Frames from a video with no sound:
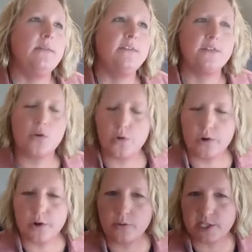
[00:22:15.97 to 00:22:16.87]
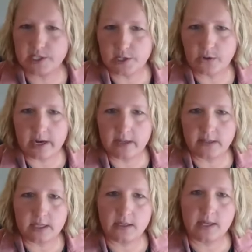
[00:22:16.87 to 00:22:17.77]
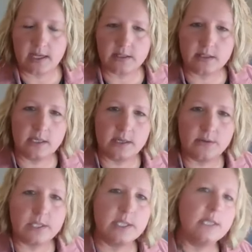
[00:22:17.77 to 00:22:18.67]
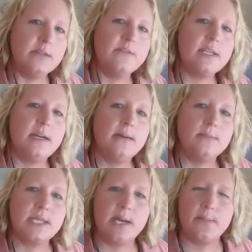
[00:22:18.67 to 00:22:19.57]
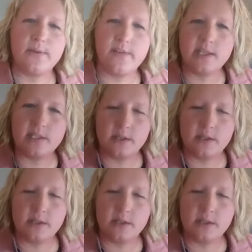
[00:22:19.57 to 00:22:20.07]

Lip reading: Fifth Quarter, which is a grant that Castleton had received to kind of provide